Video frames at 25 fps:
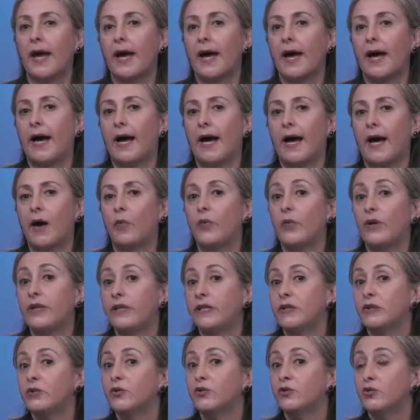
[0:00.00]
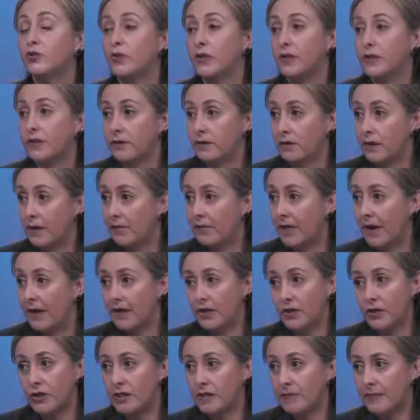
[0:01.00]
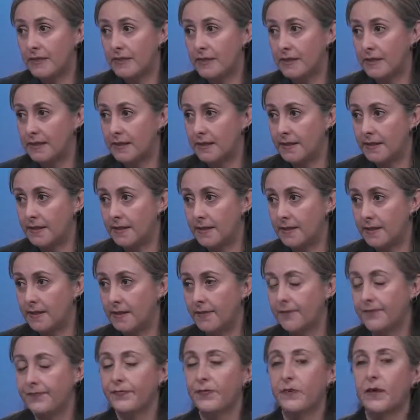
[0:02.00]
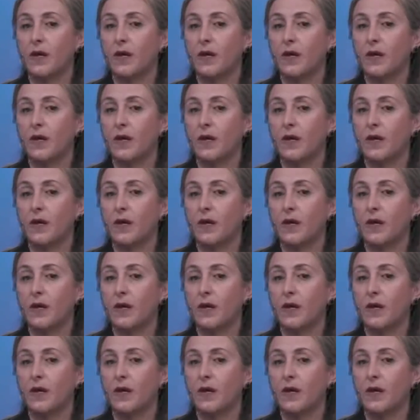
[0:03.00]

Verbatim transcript: Uh, we need to treat and manage spasticity